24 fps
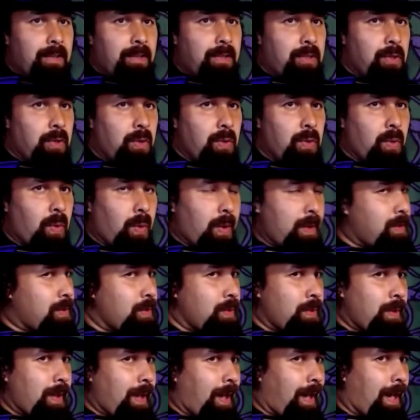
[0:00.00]
do or
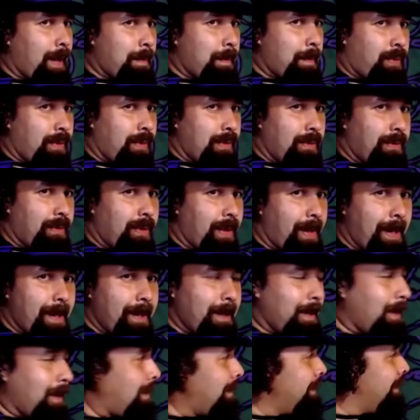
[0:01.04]
do not
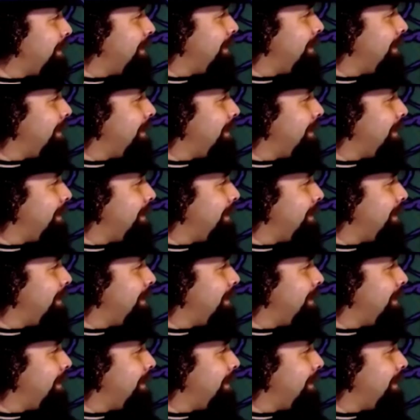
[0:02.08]
prevail.